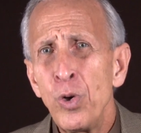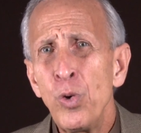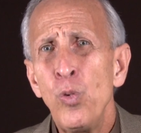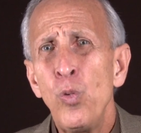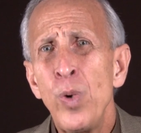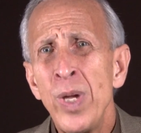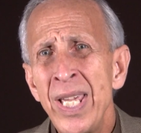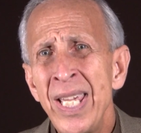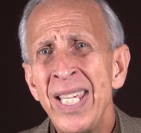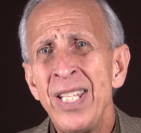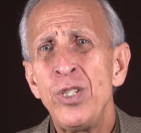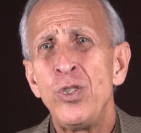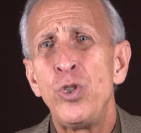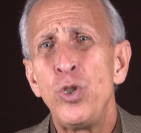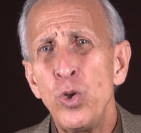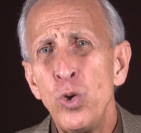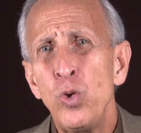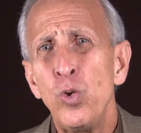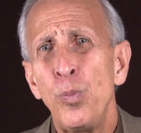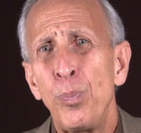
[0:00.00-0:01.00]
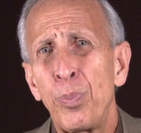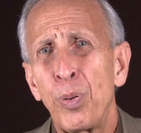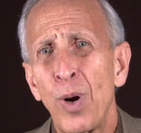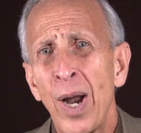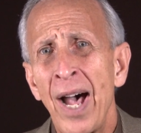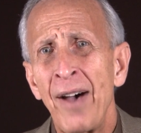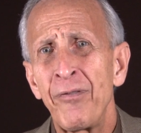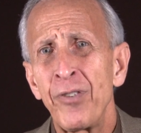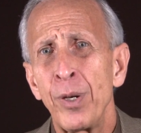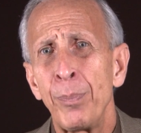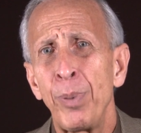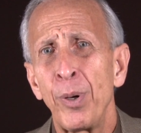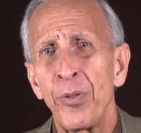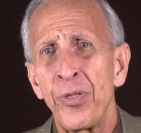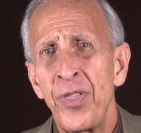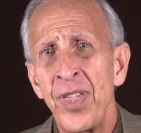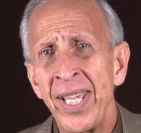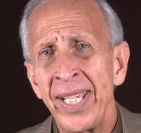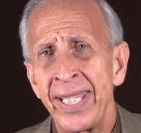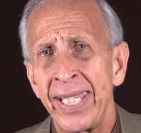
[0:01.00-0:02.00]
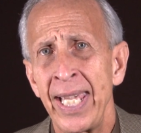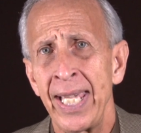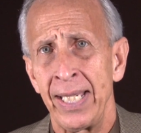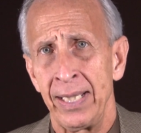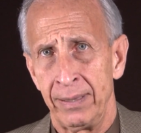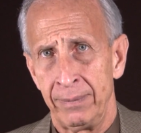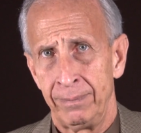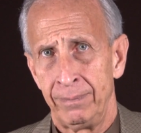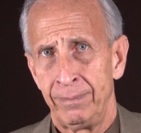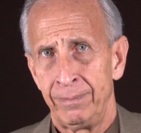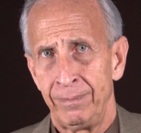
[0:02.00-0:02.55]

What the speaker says: we do profitable thinking?